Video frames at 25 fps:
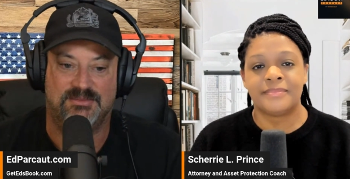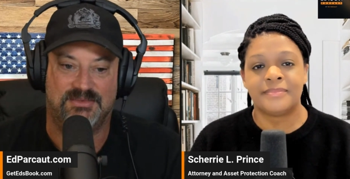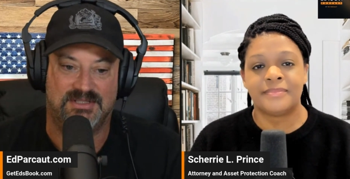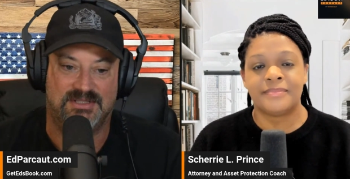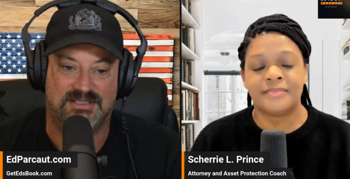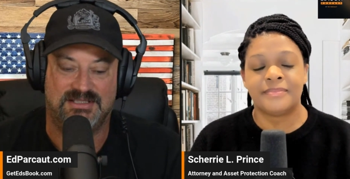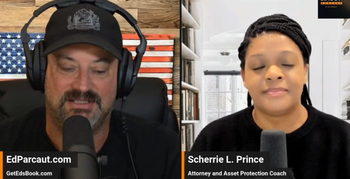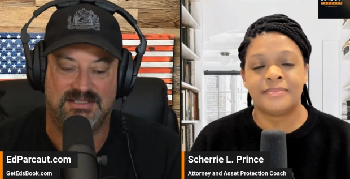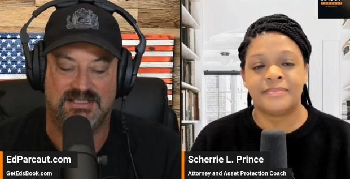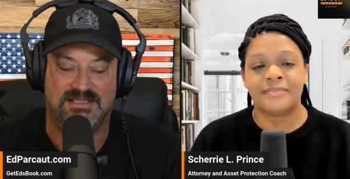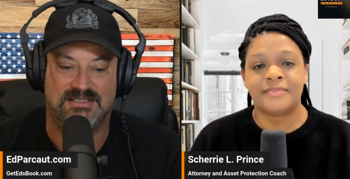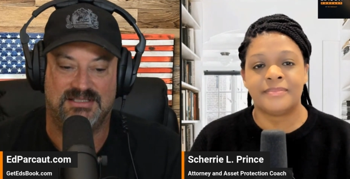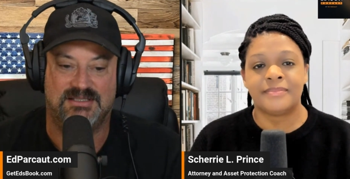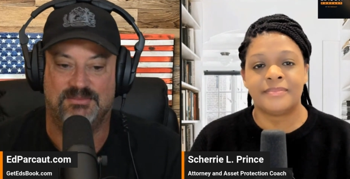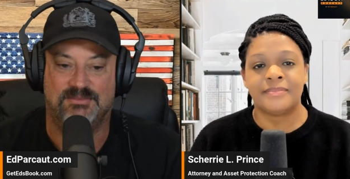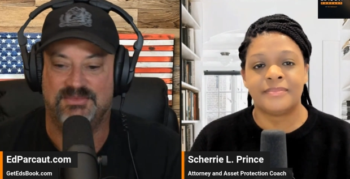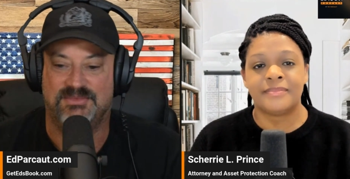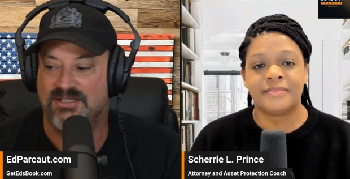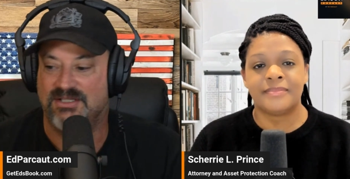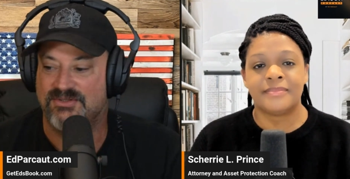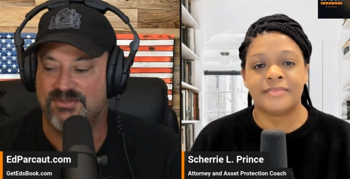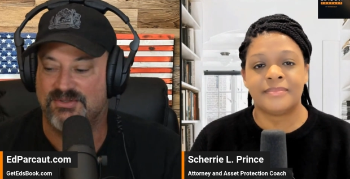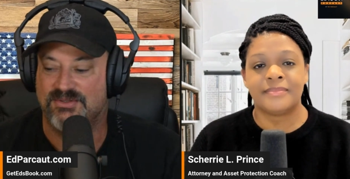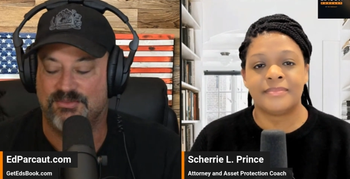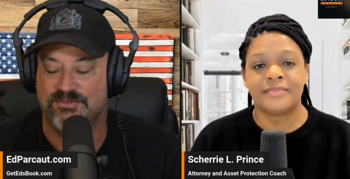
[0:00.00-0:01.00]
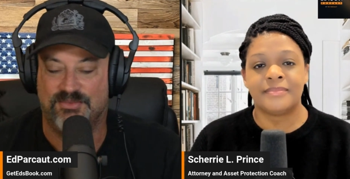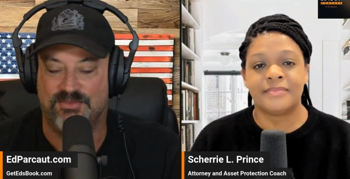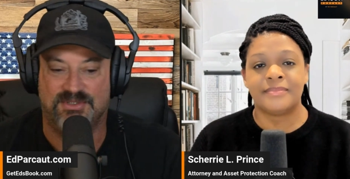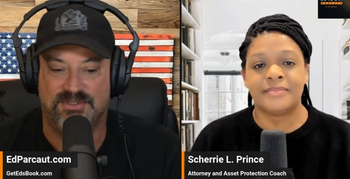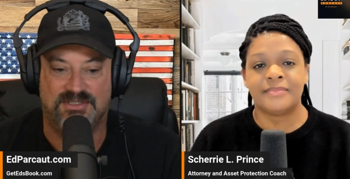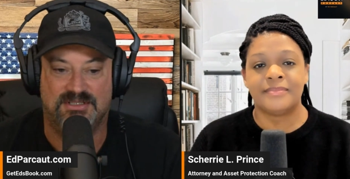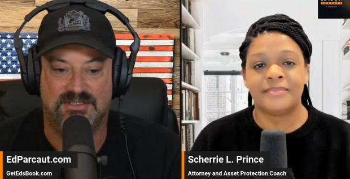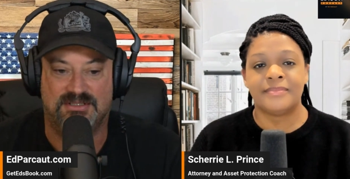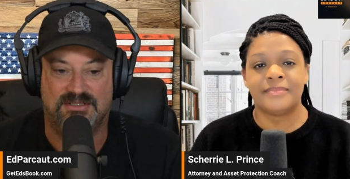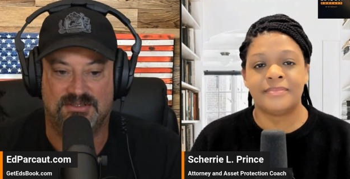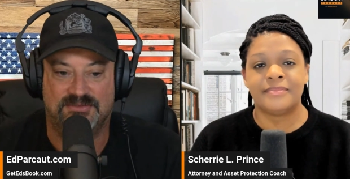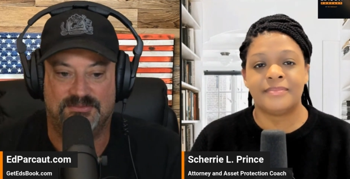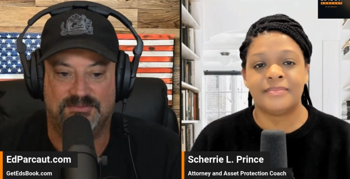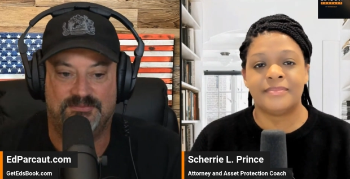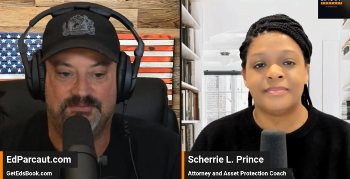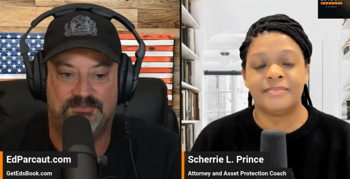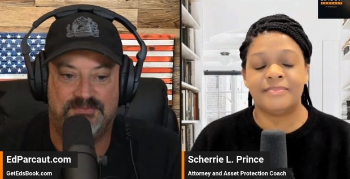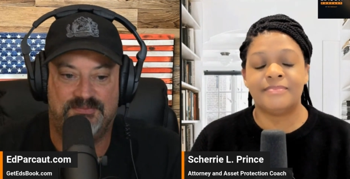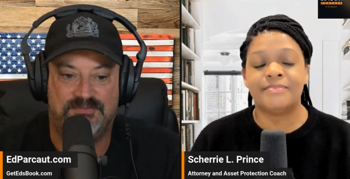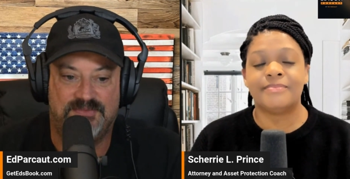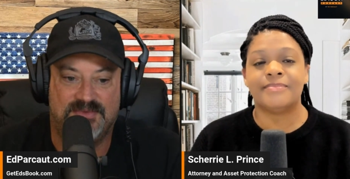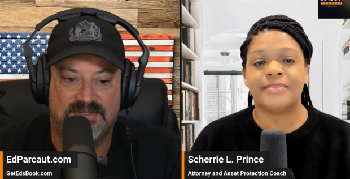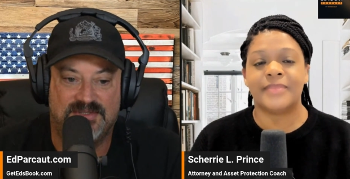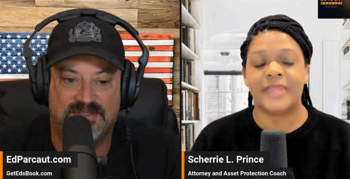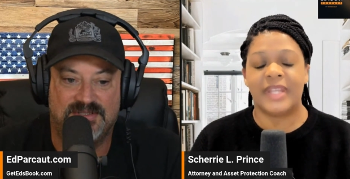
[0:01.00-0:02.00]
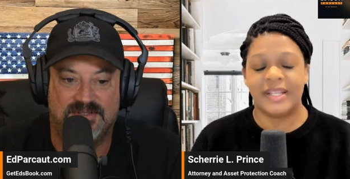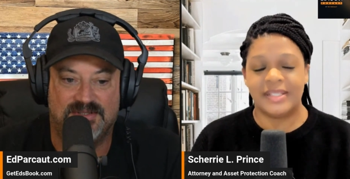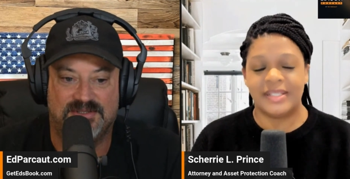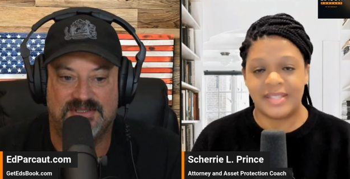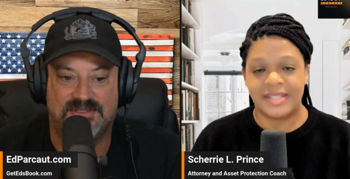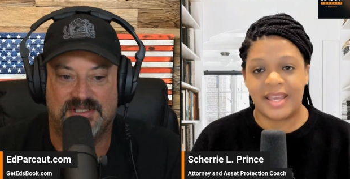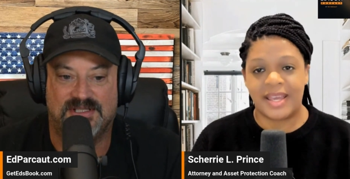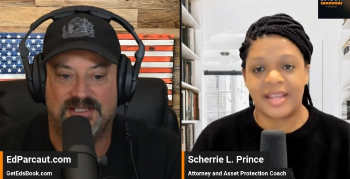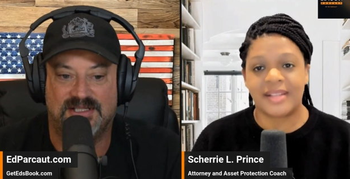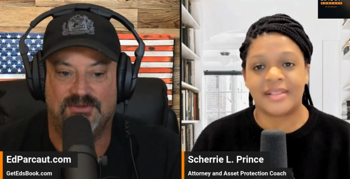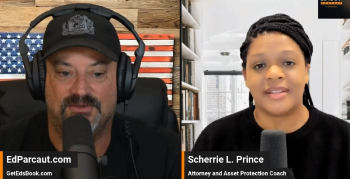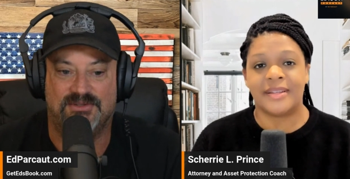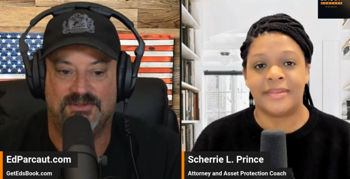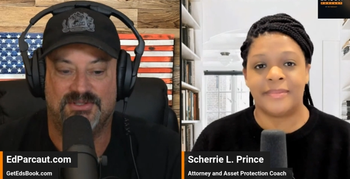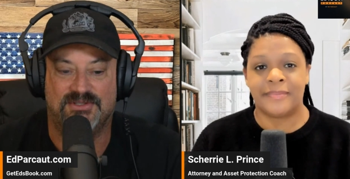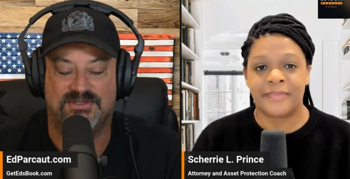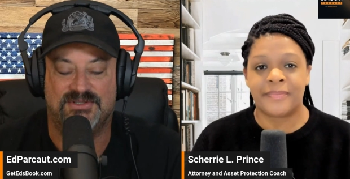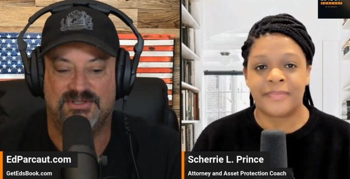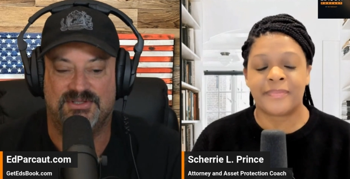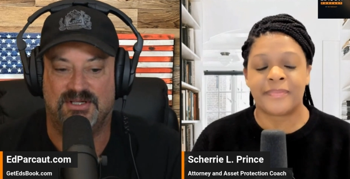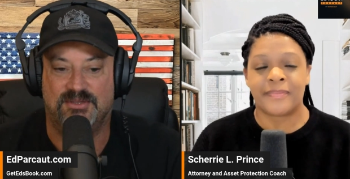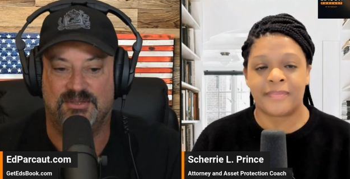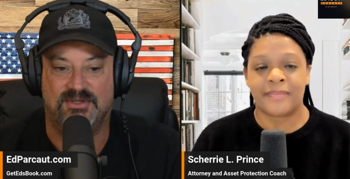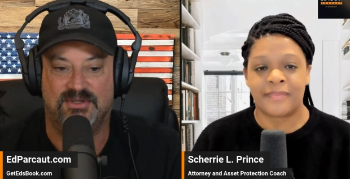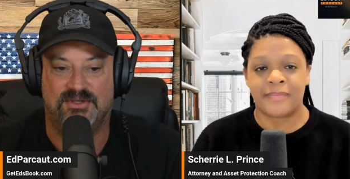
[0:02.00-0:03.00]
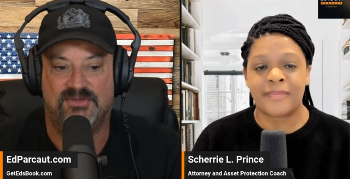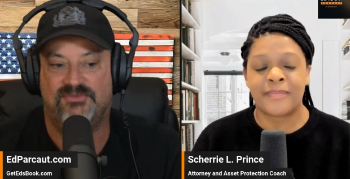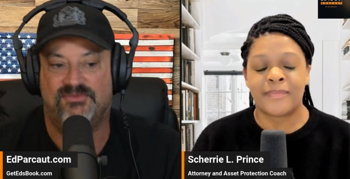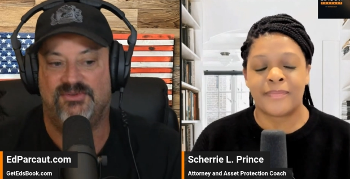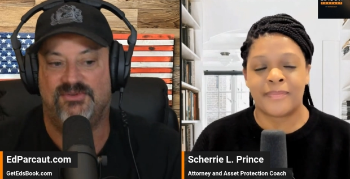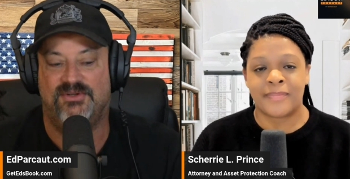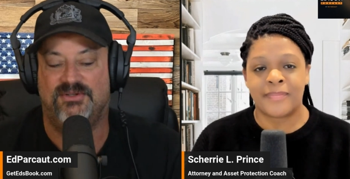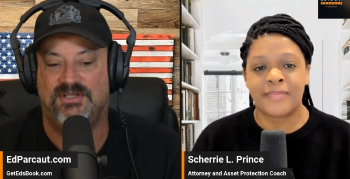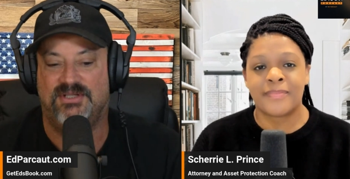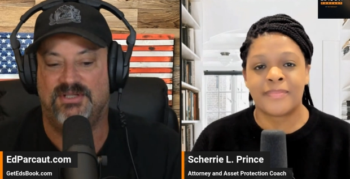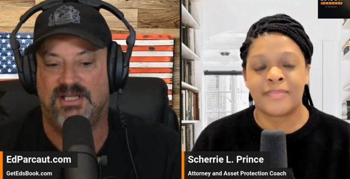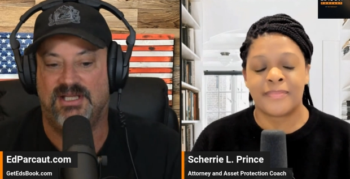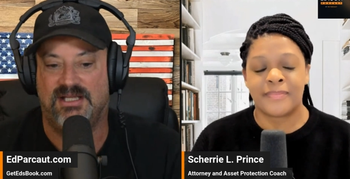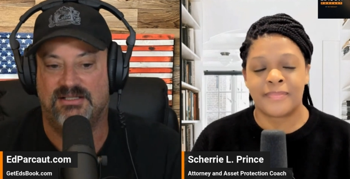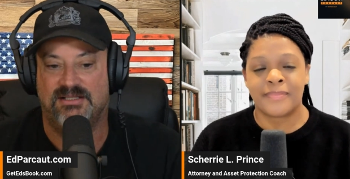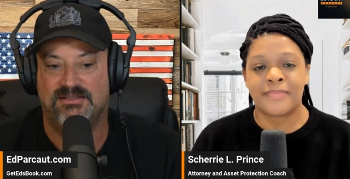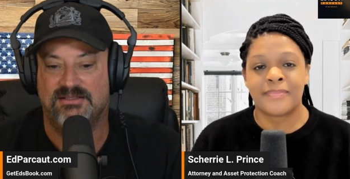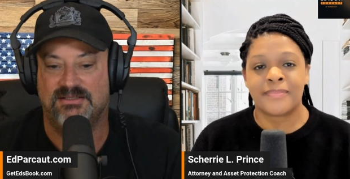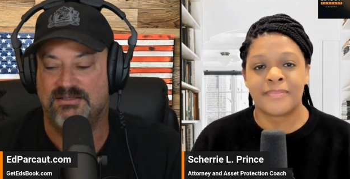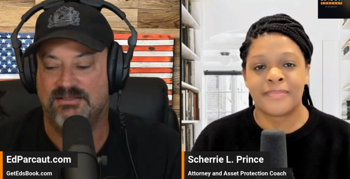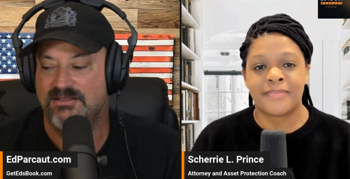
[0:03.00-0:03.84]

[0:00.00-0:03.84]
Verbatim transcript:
Speaker 1: system tells them what to do. So it's like going to Starbucks for your taxes.